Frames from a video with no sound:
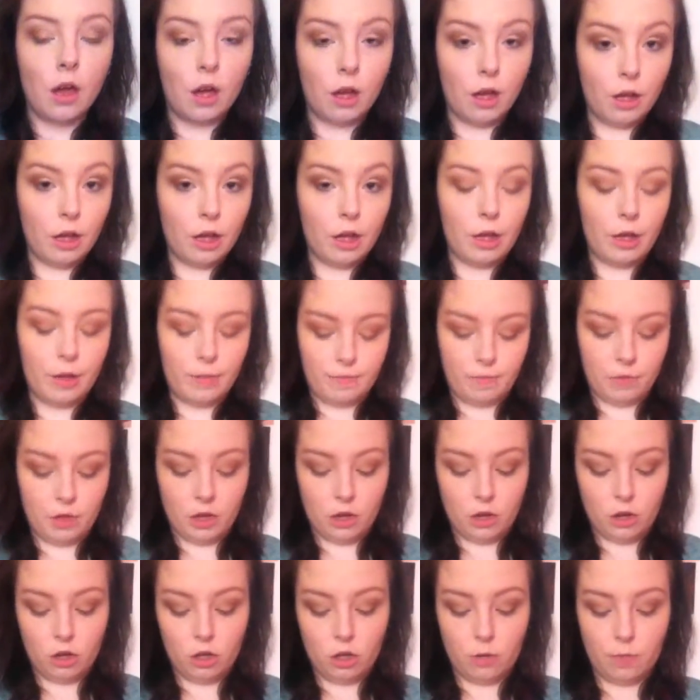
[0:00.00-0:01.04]
You
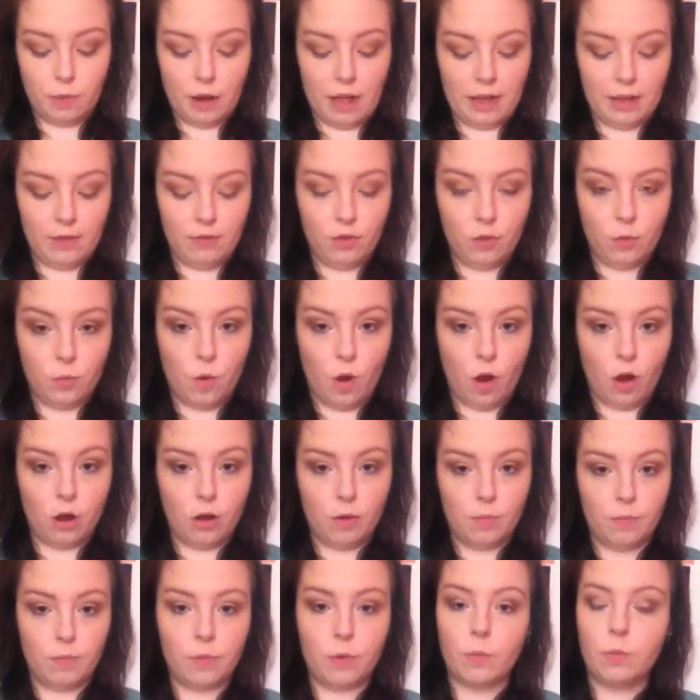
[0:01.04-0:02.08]
can use a black if you
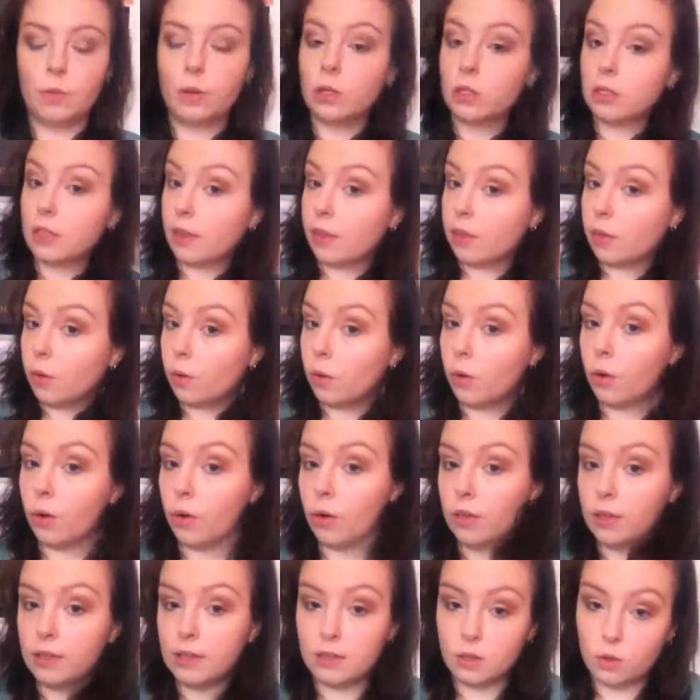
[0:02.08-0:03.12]
want, but because I thought
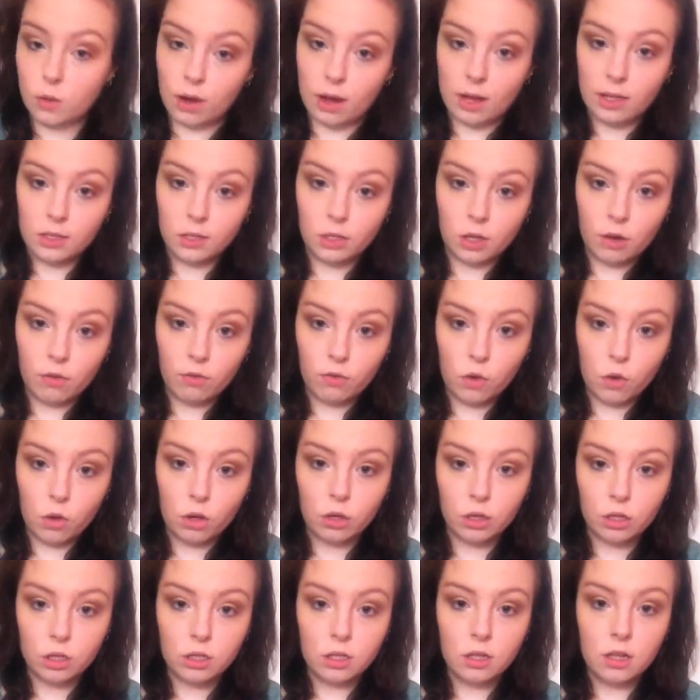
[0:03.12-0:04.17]
this is quite a soft
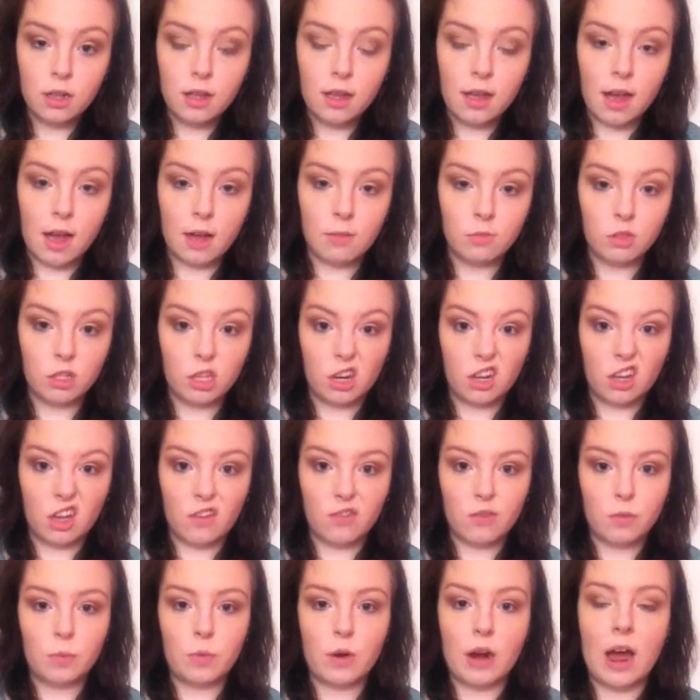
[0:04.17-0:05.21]
look, I'm just going to go
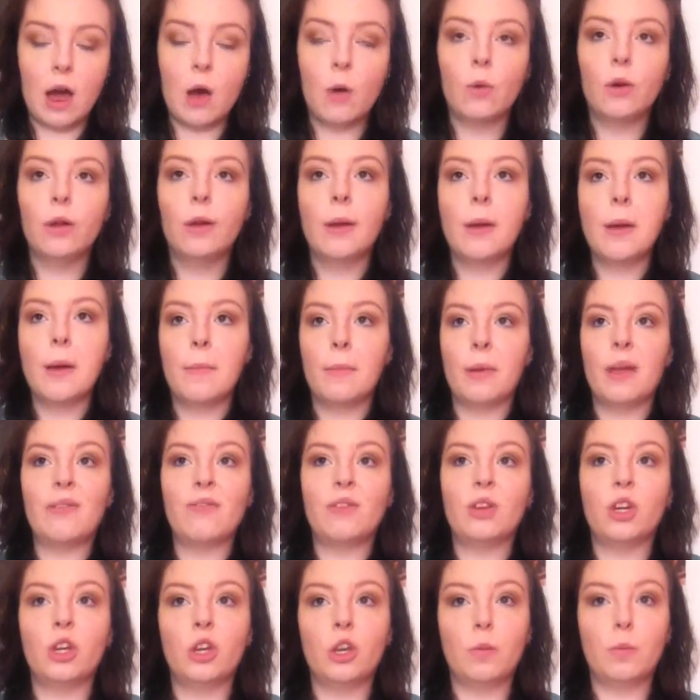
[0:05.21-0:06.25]
for brown. But if
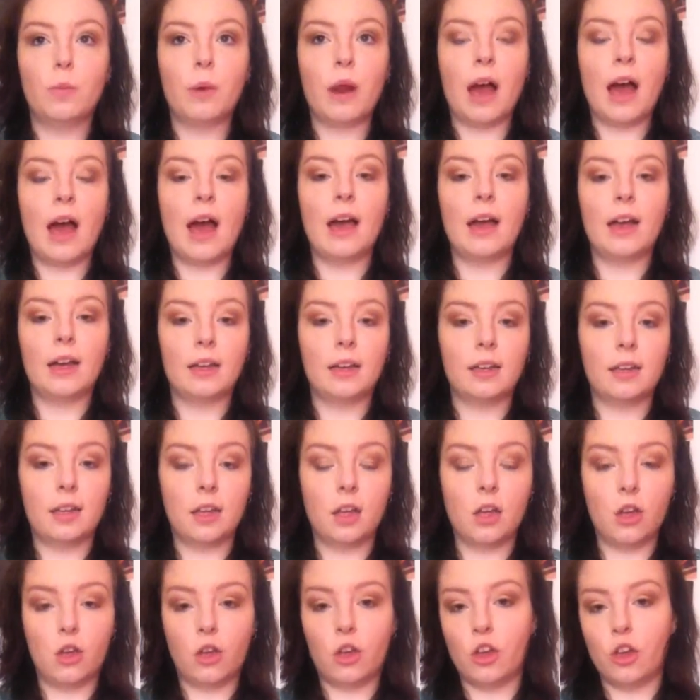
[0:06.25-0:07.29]
you do black,
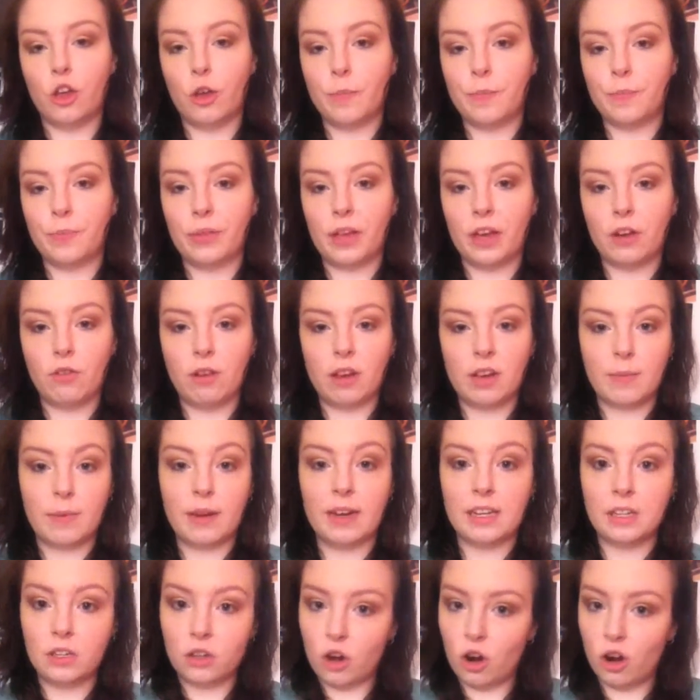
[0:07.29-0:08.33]
I'd recommend
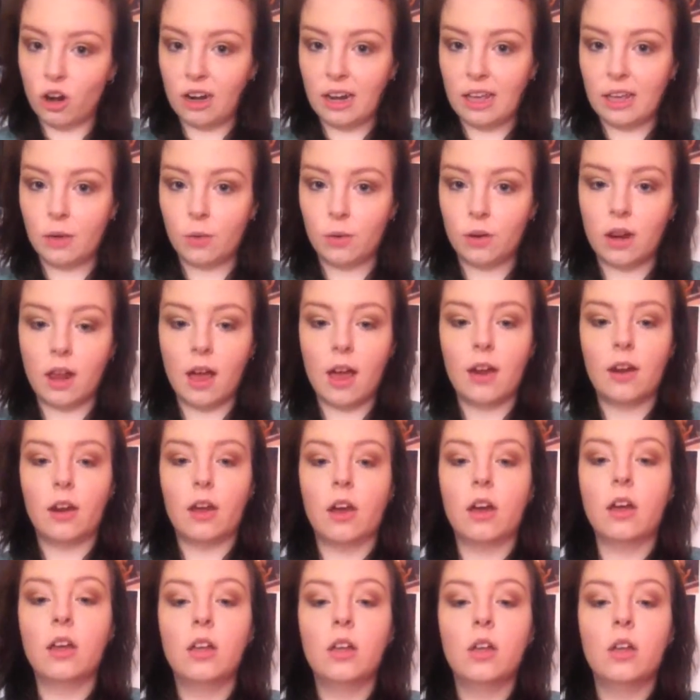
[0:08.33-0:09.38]
it not a liquid
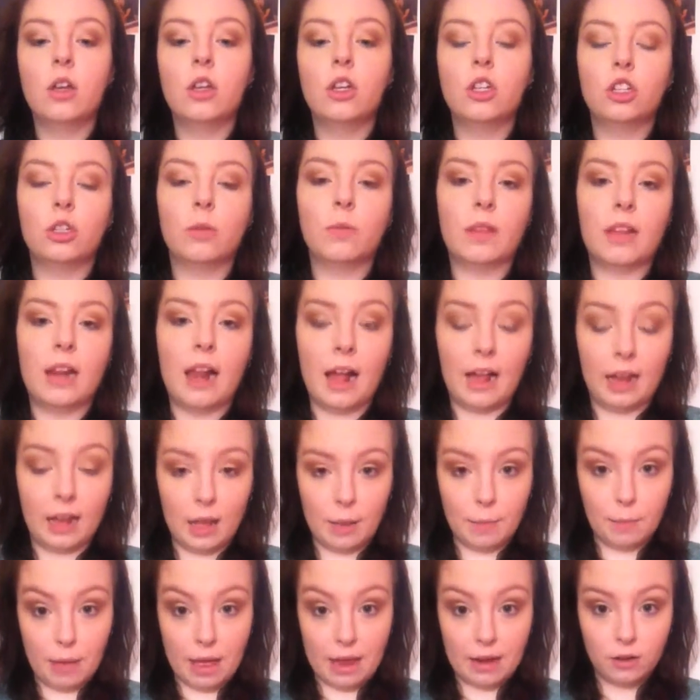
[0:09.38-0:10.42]
liner, something like a
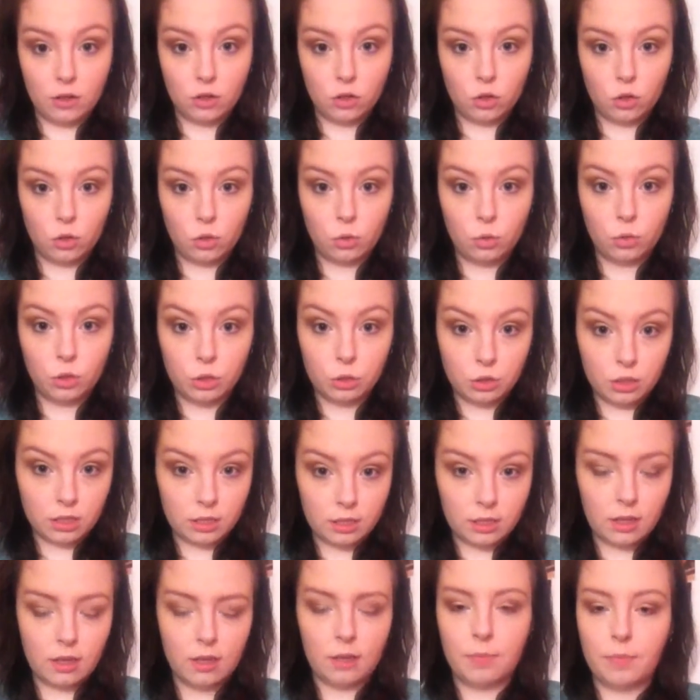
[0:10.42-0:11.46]
pencil used as
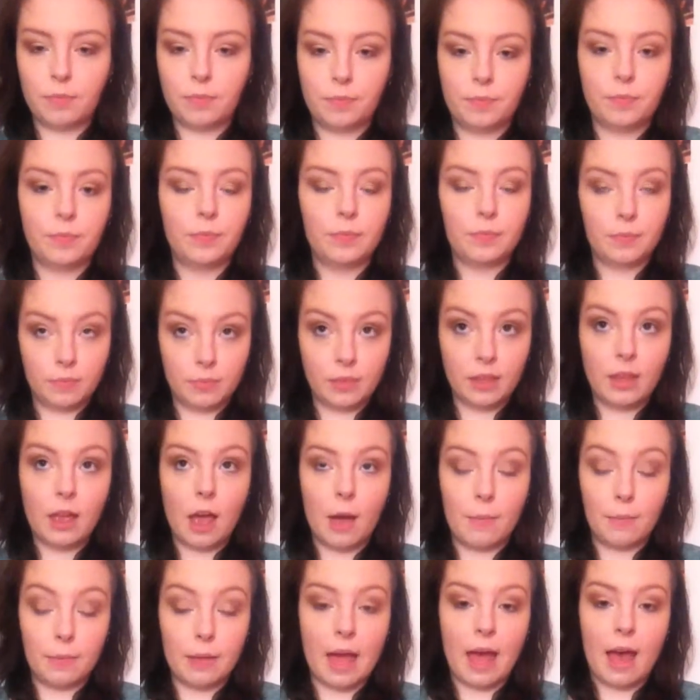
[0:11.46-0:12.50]

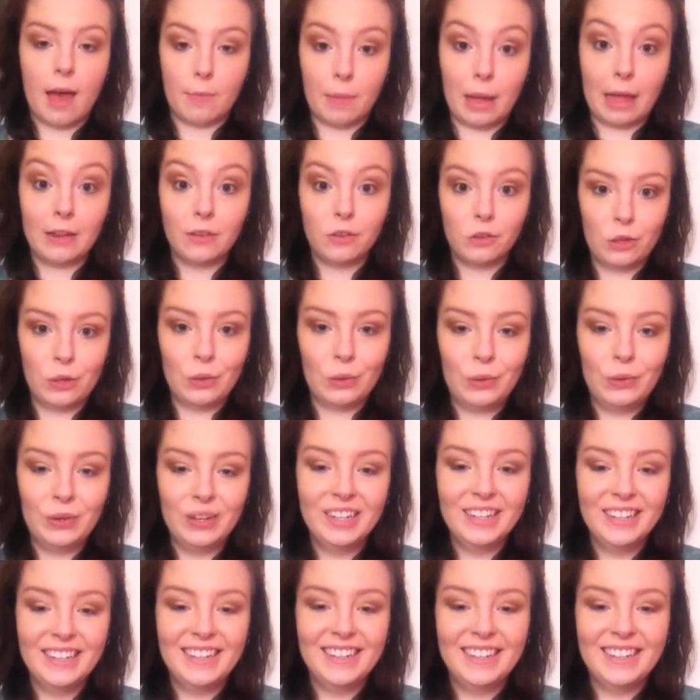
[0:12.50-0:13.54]
pencil
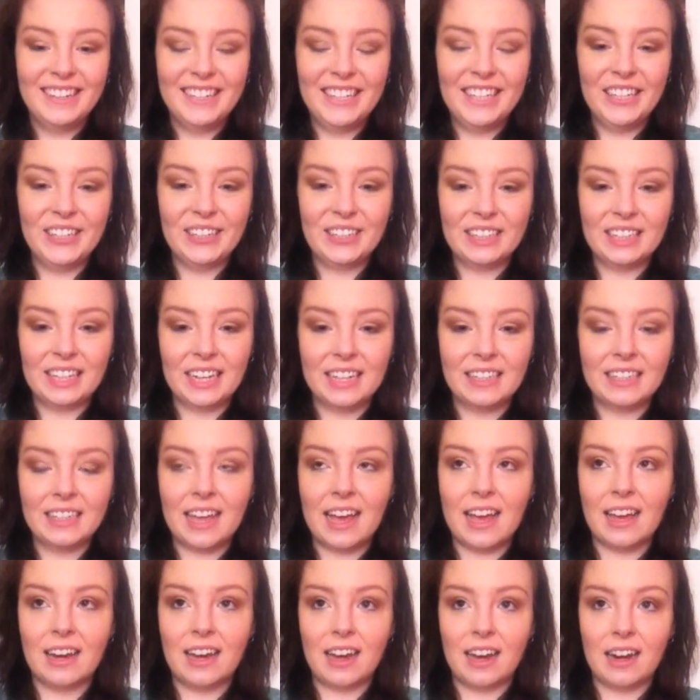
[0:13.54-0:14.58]
used as
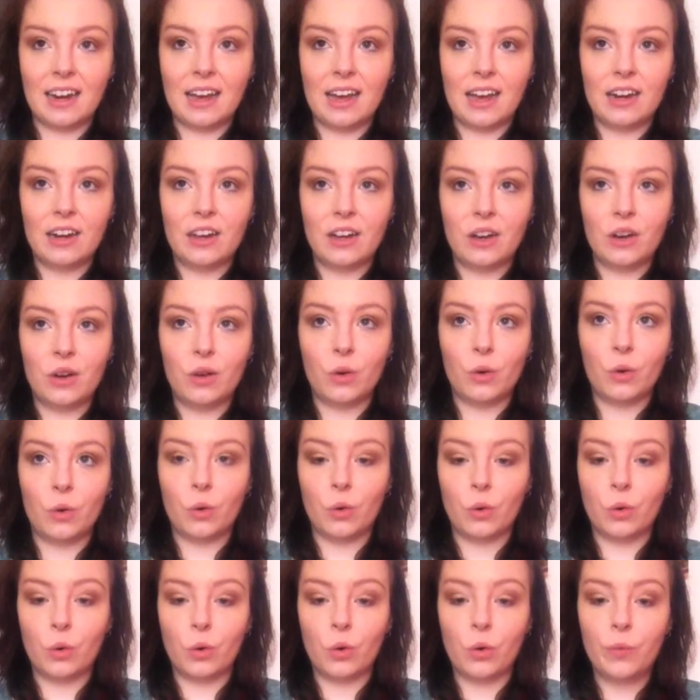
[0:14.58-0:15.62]
an eyeliner,
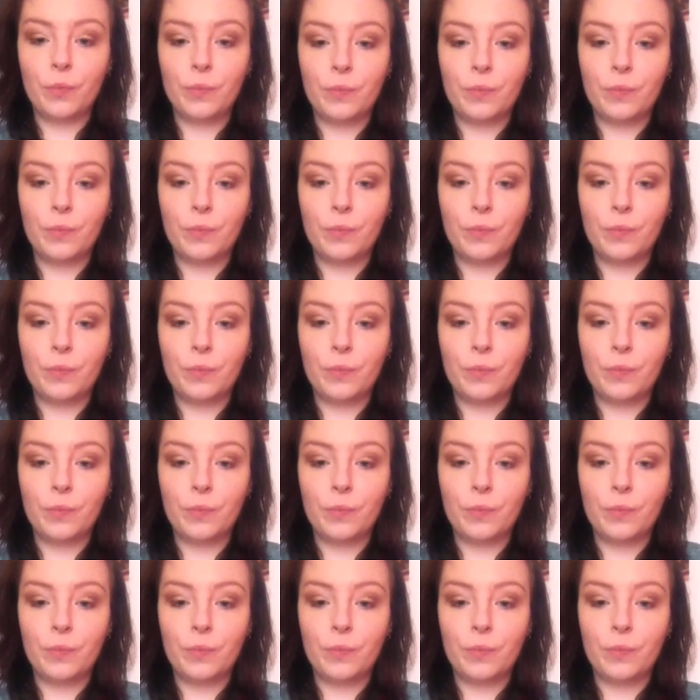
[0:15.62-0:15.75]
or